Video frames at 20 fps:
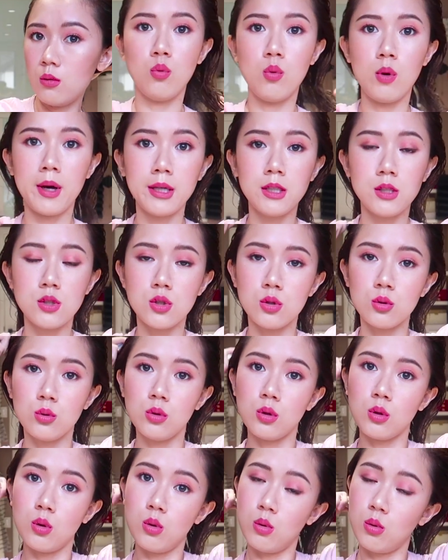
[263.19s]
wide tooth
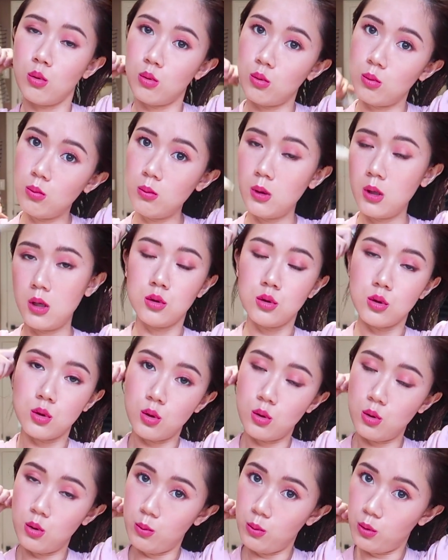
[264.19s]
comb
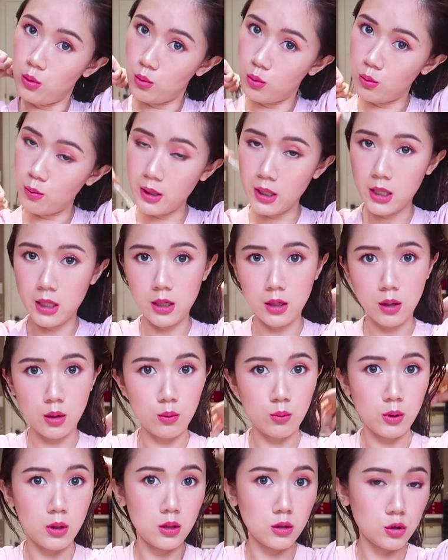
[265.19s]
through my hair
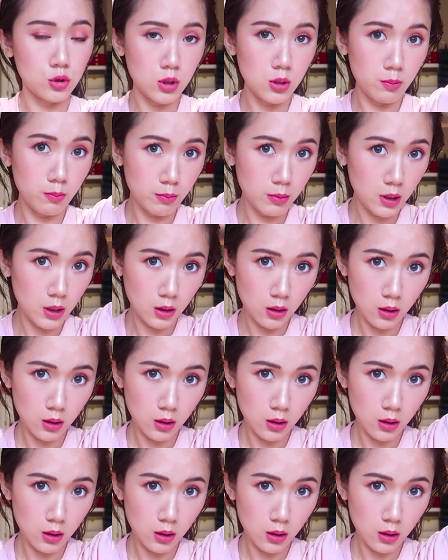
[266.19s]
with the treatment.